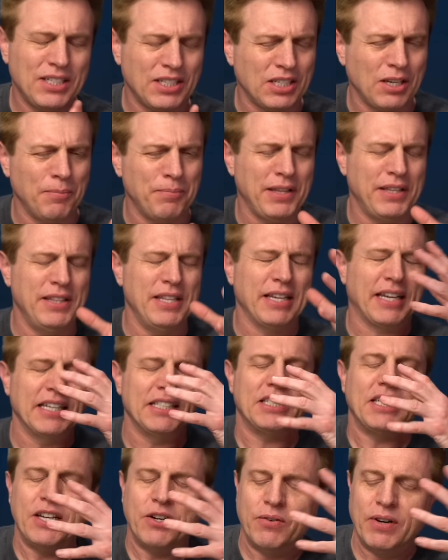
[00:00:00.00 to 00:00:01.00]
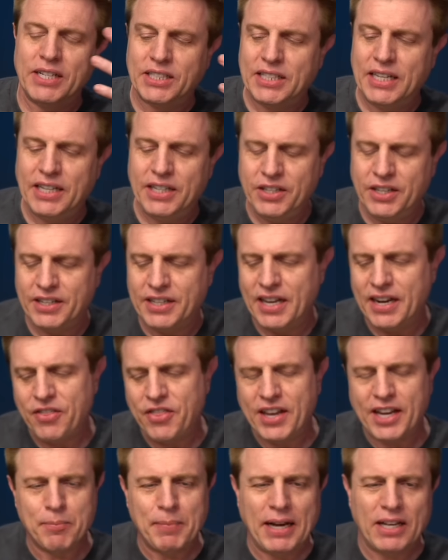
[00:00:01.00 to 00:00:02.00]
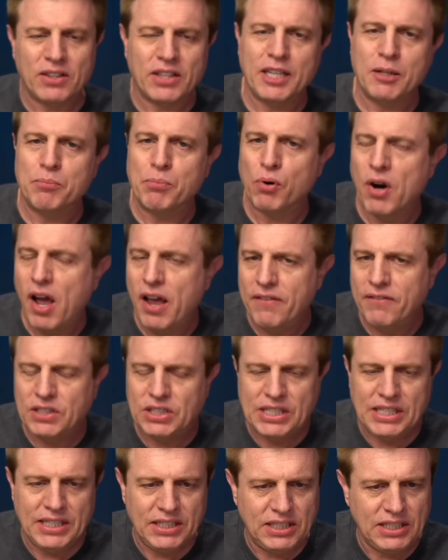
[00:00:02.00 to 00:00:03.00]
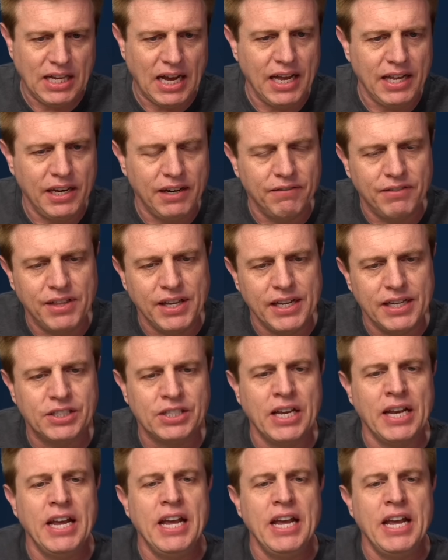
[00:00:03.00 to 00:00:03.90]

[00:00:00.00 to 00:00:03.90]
is something that gets interesting, and you got to think about the privacy side of this,